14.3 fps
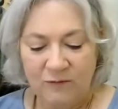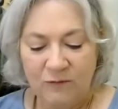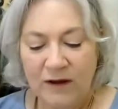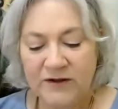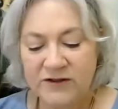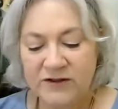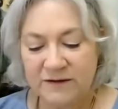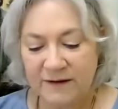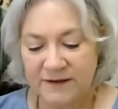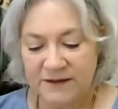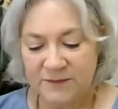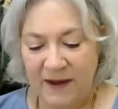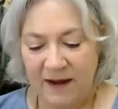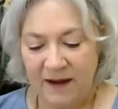While she
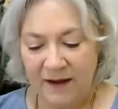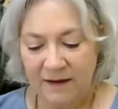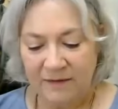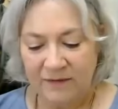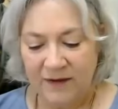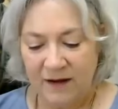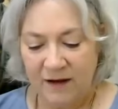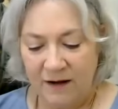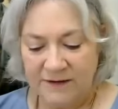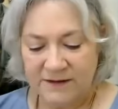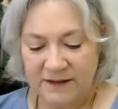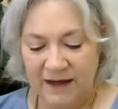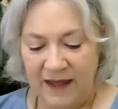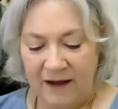thus spake, the
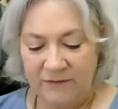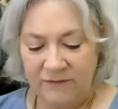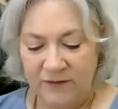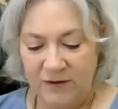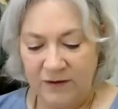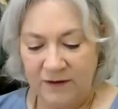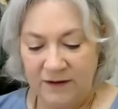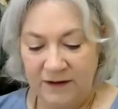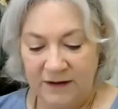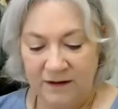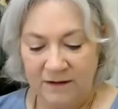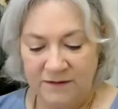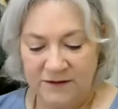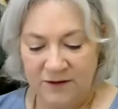gods that gave good
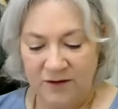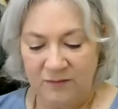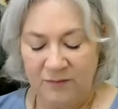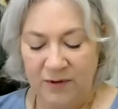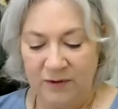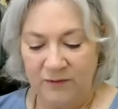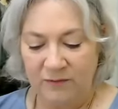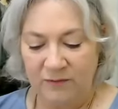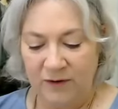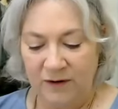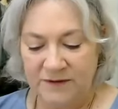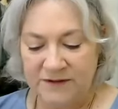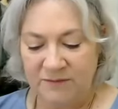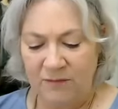ear to her bold
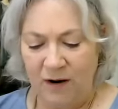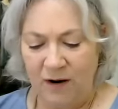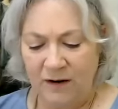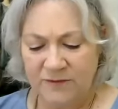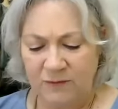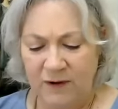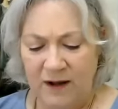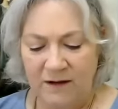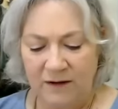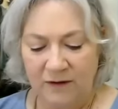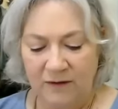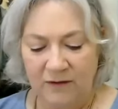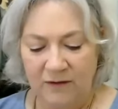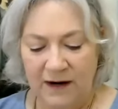words had marked well
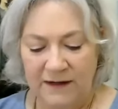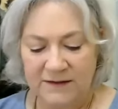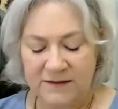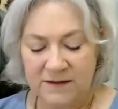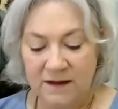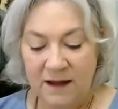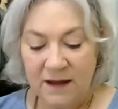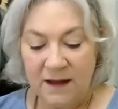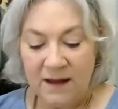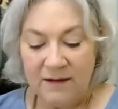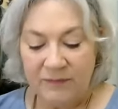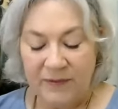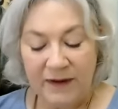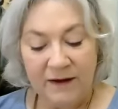her grace,
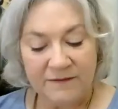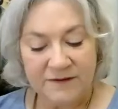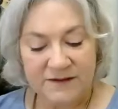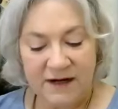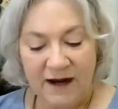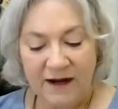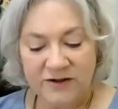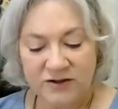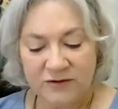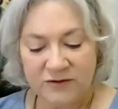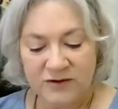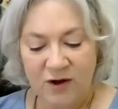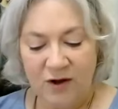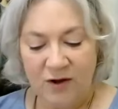being of
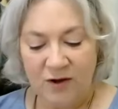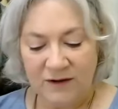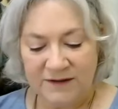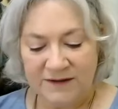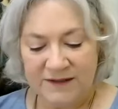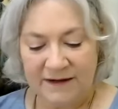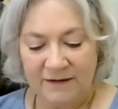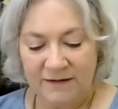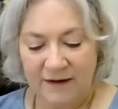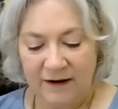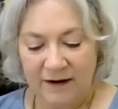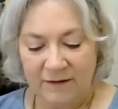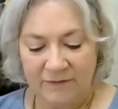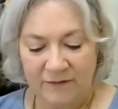stature tall as any
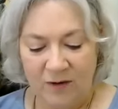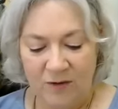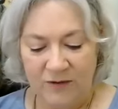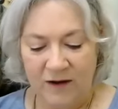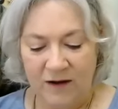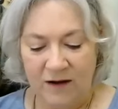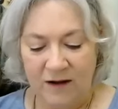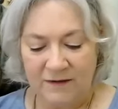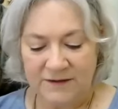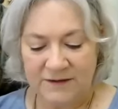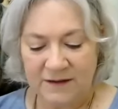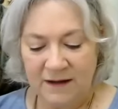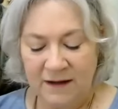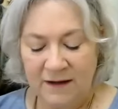there of all the
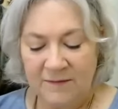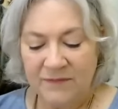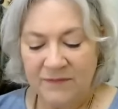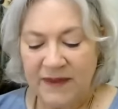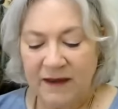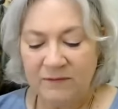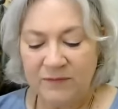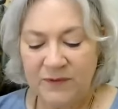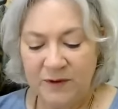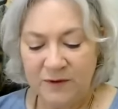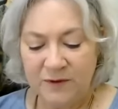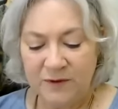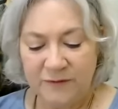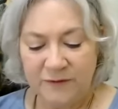gods, and
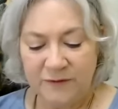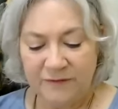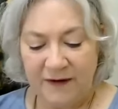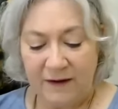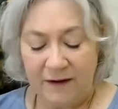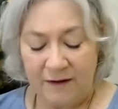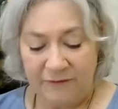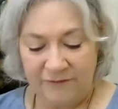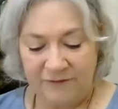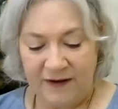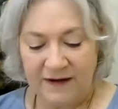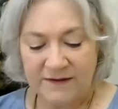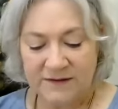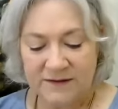beautiful of
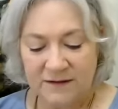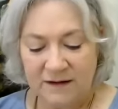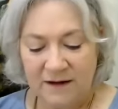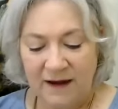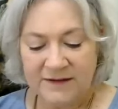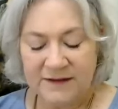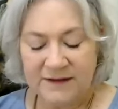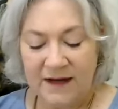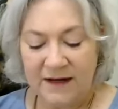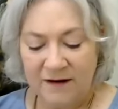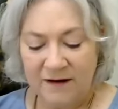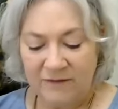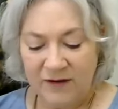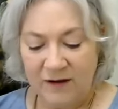face as
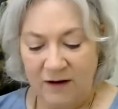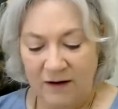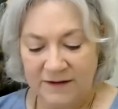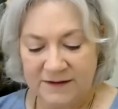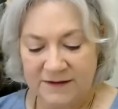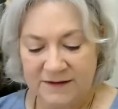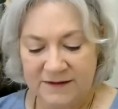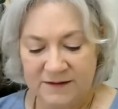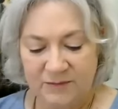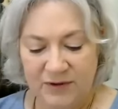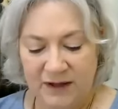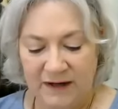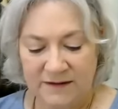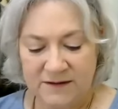any of the goddesses in
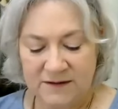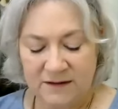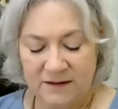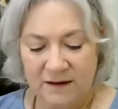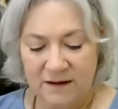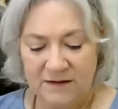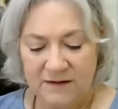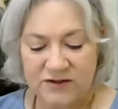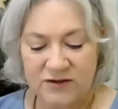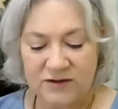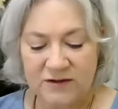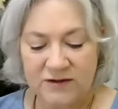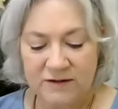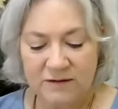place,
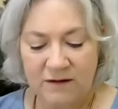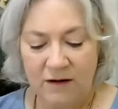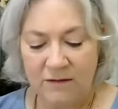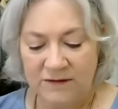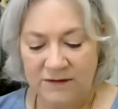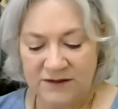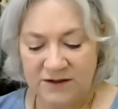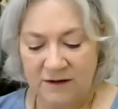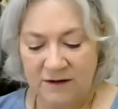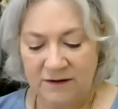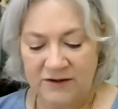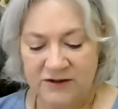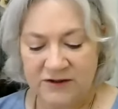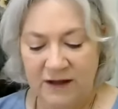stood all
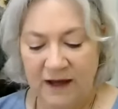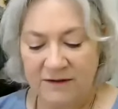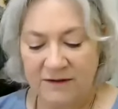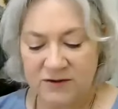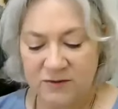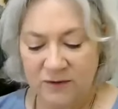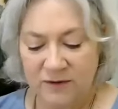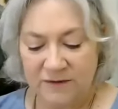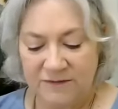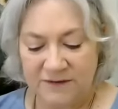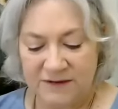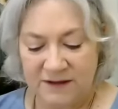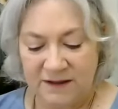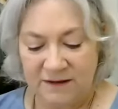astonished like a sort of
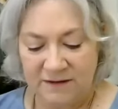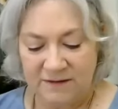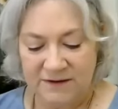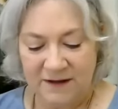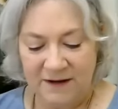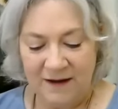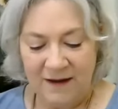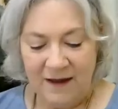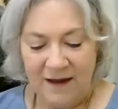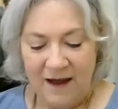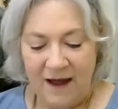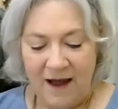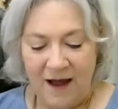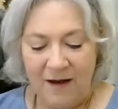steers,
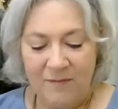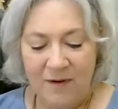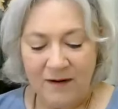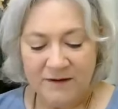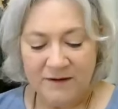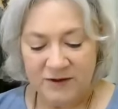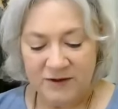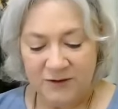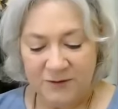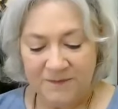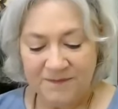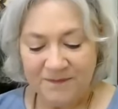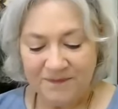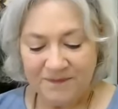amongst
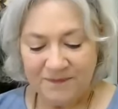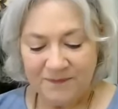whom